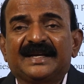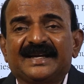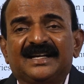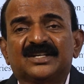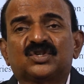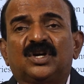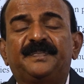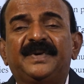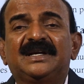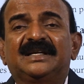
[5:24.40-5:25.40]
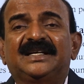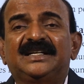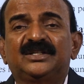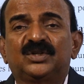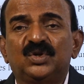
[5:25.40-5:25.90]
catastrophic, that
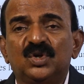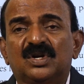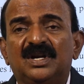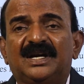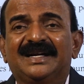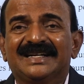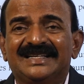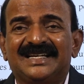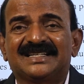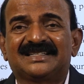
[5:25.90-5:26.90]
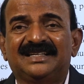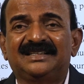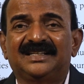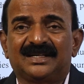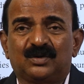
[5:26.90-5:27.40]
is a nuclear
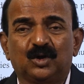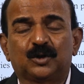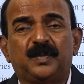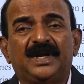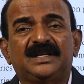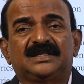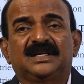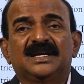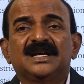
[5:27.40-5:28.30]
disaster that took place